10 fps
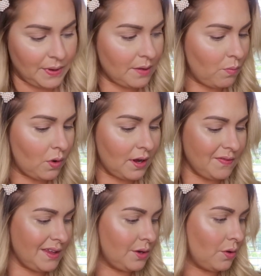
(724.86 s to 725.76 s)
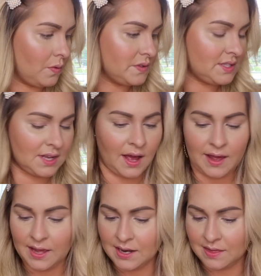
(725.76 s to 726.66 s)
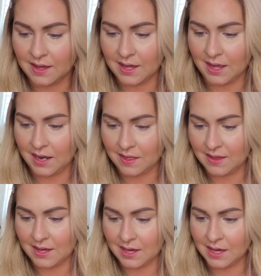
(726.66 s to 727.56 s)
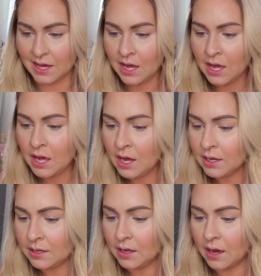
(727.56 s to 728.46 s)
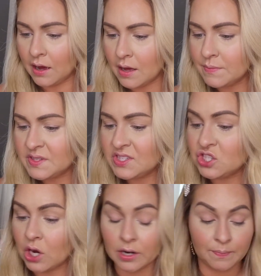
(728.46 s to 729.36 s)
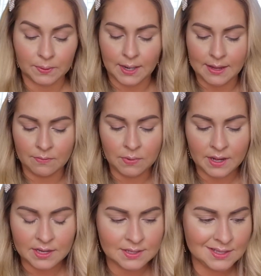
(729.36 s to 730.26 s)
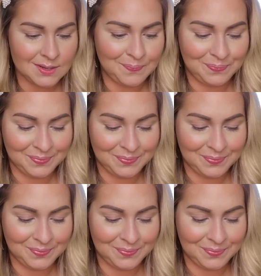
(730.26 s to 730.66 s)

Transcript: bit more on the gold side than the Star Bright was.